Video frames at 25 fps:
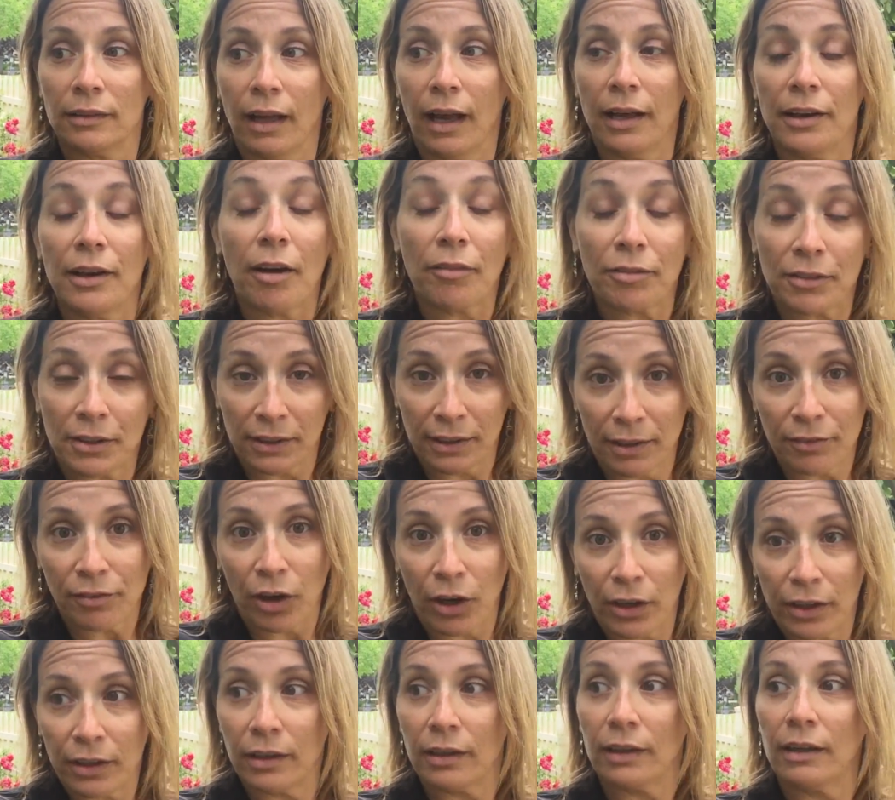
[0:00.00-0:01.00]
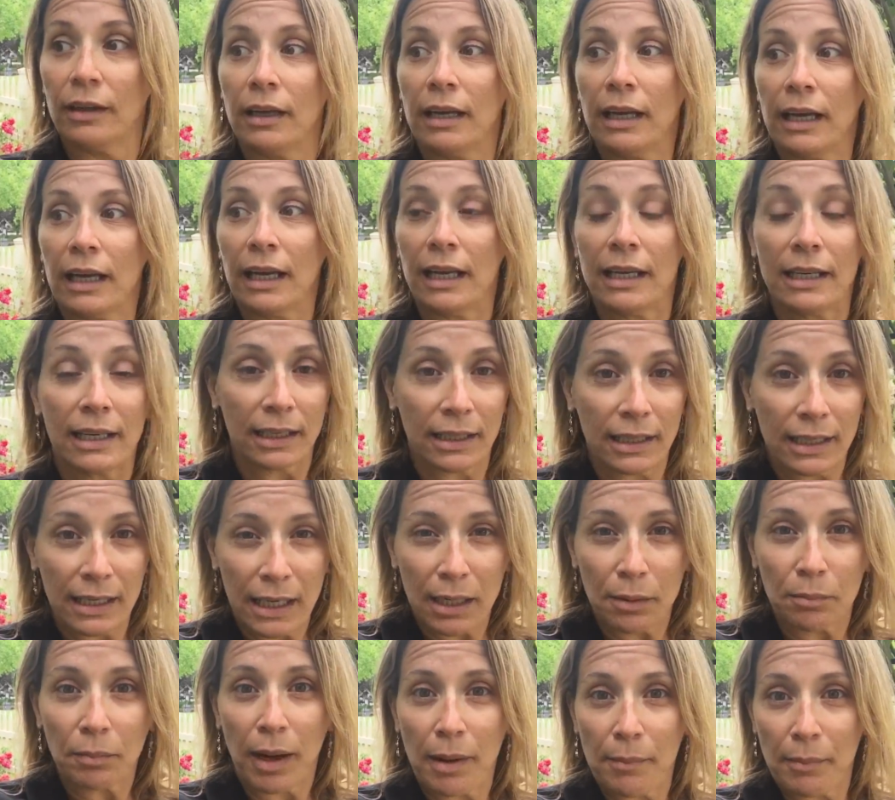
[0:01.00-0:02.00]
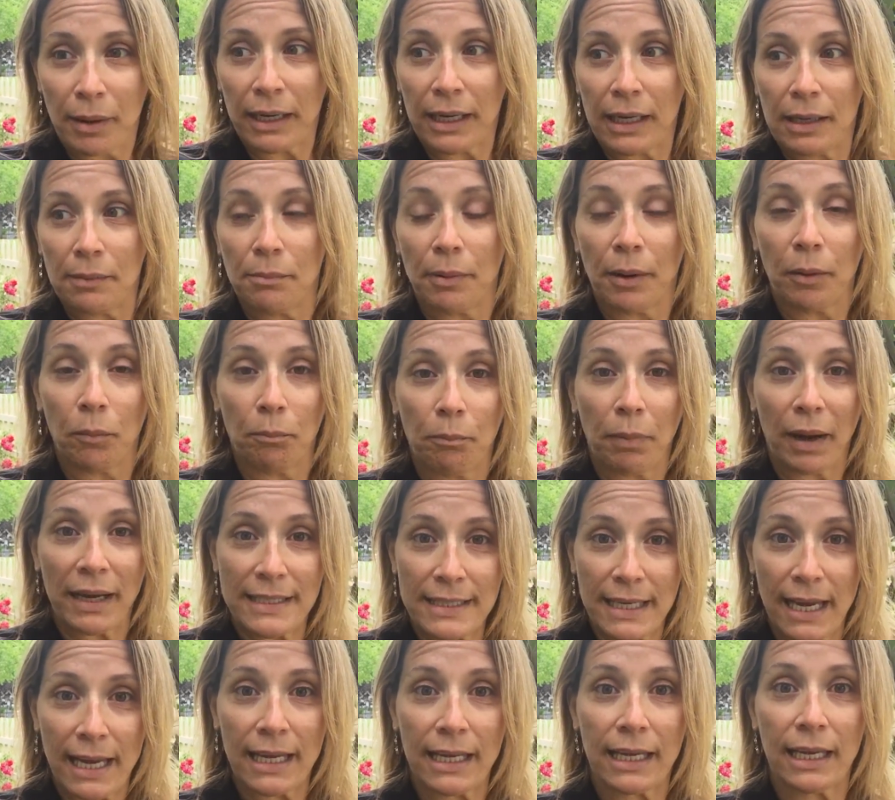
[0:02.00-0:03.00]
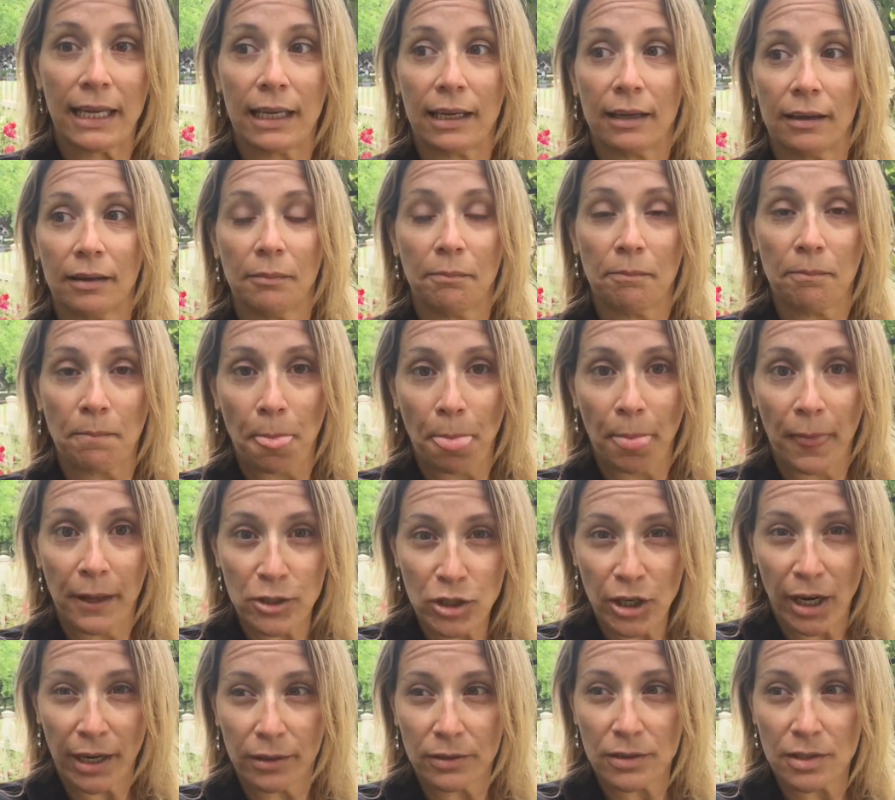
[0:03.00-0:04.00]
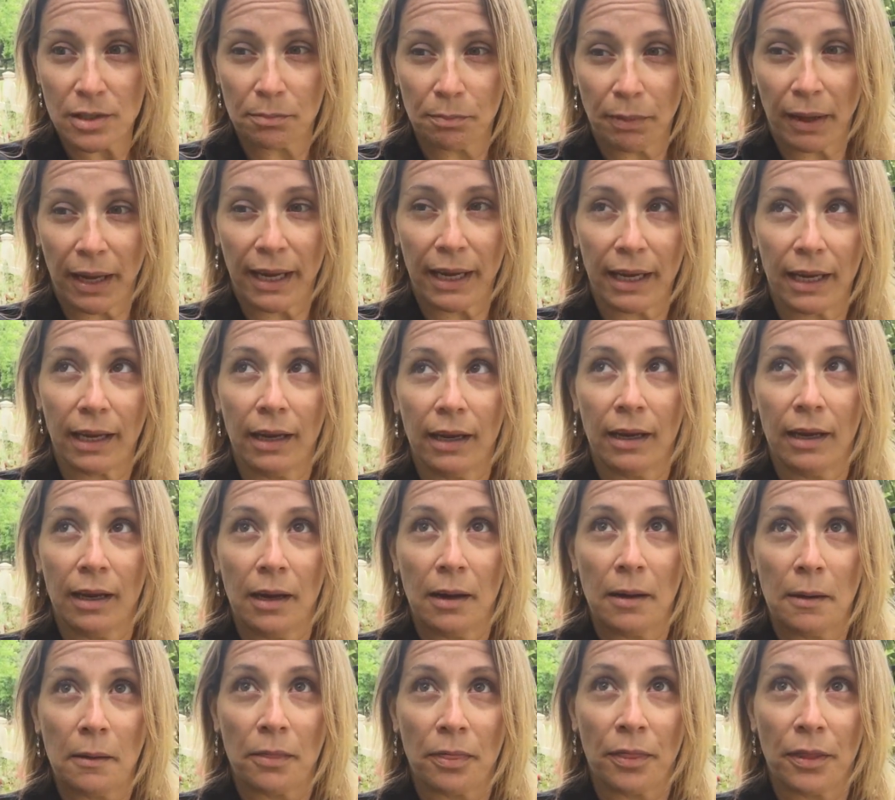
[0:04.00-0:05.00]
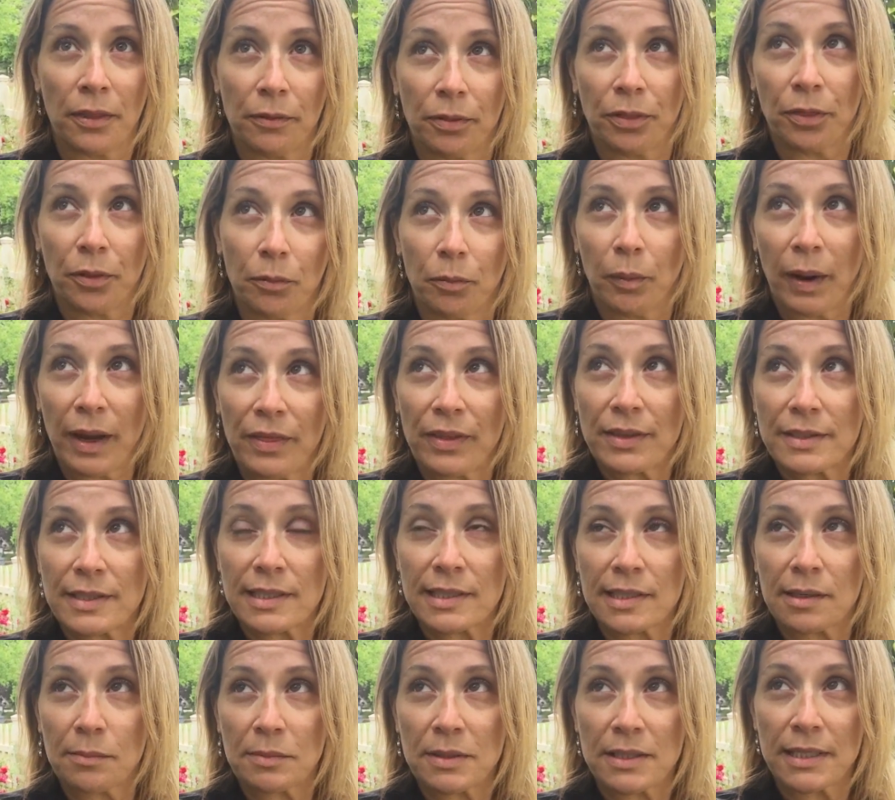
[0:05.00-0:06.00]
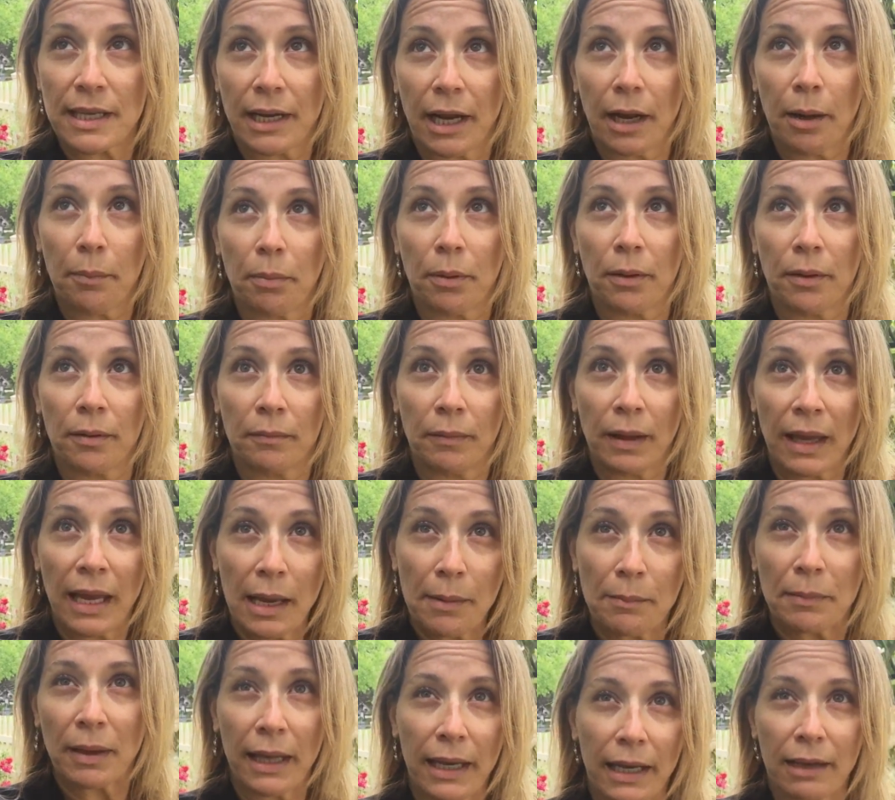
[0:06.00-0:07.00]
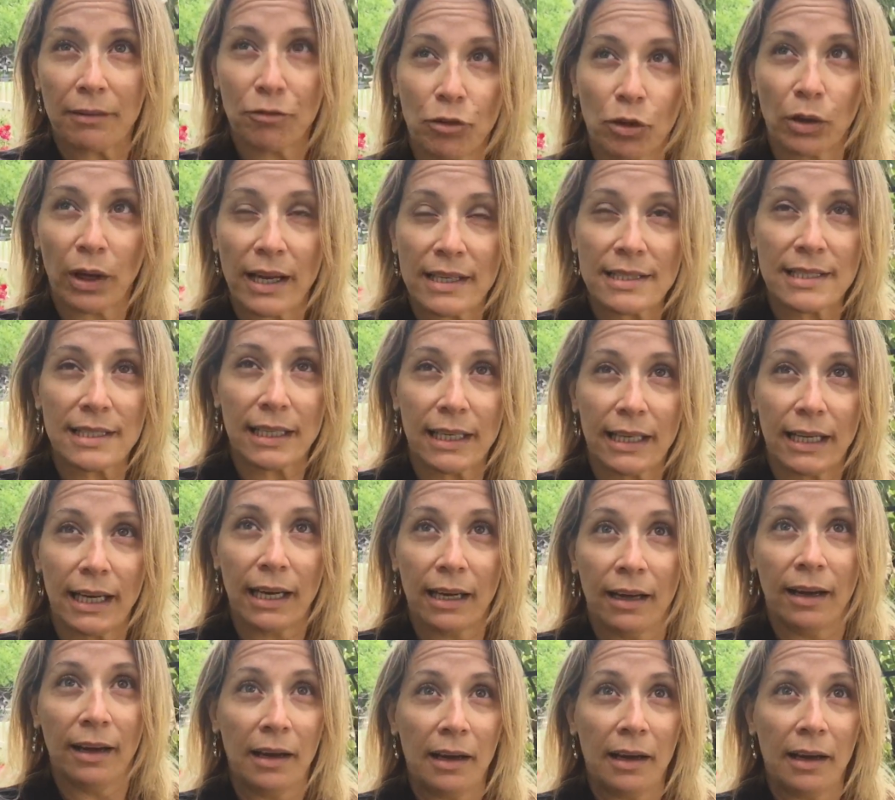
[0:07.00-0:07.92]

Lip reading: enough to live on. He didn't need my money, but by taking by the way the system's set up, him getting full custody,